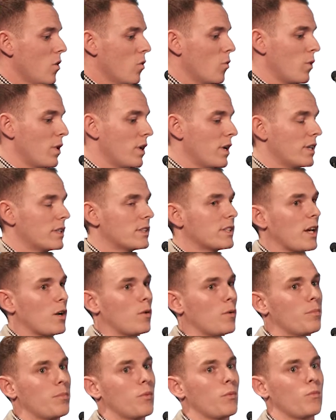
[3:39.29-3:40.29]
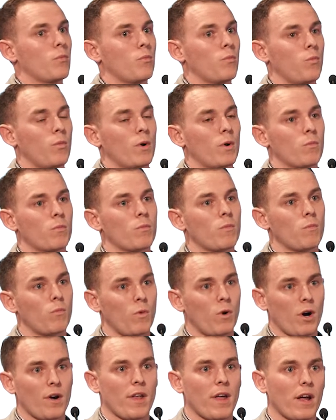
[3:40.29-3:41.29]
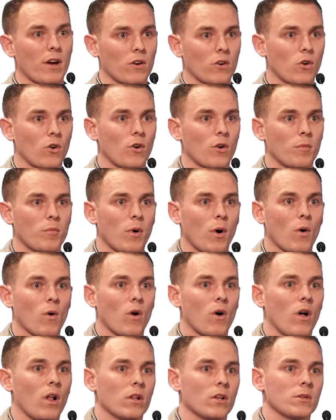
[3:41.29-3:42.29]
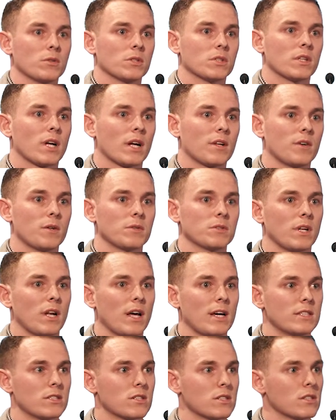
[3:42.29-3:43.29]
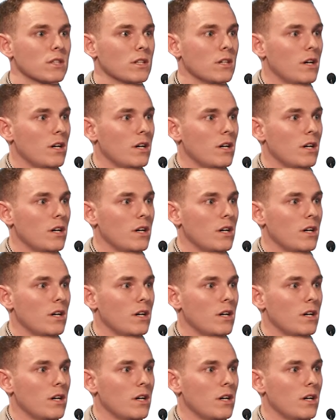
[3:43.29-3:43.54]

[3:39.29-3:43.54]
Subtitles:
We set up with our then current protocol using tattoos and lasers,